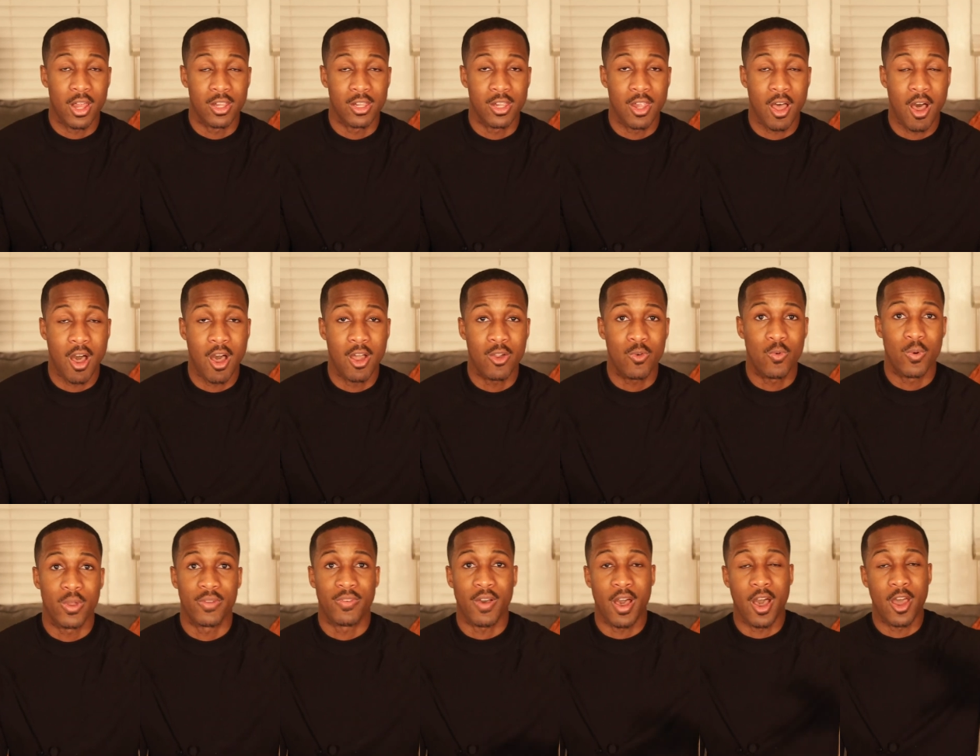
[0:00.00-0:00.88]
along
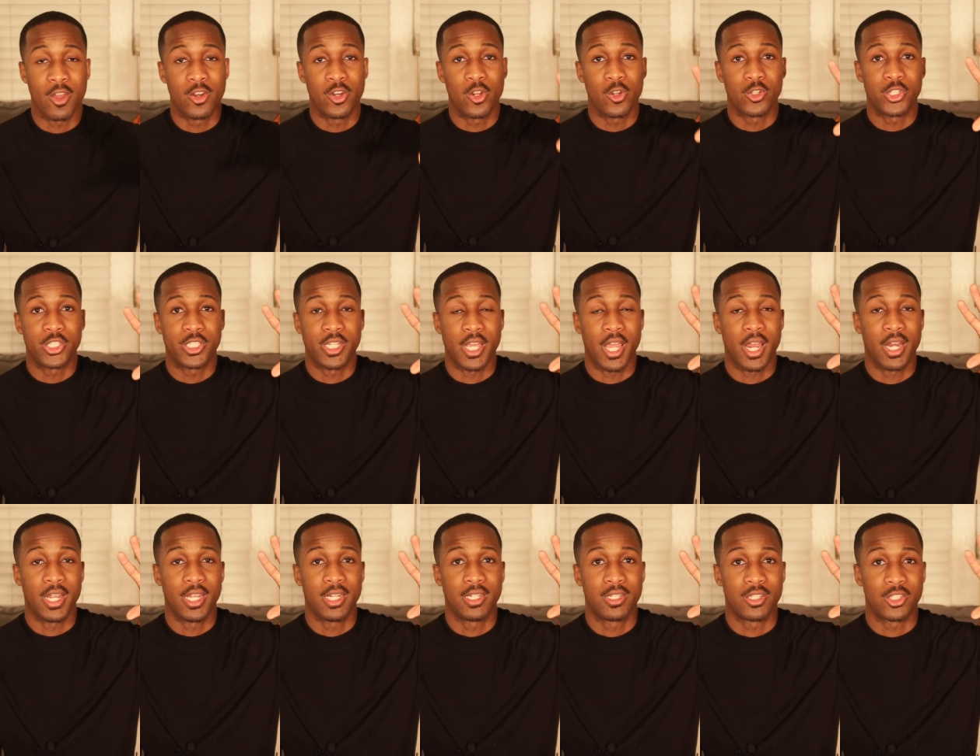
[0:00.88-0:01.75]
with
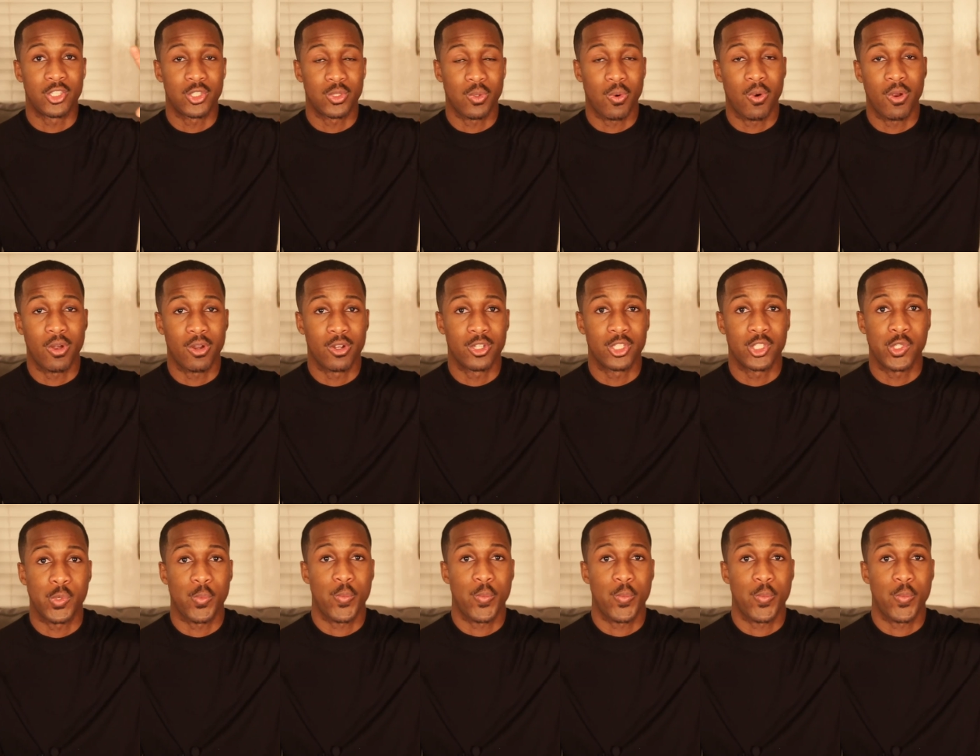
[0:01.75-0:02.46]
understanding disorders,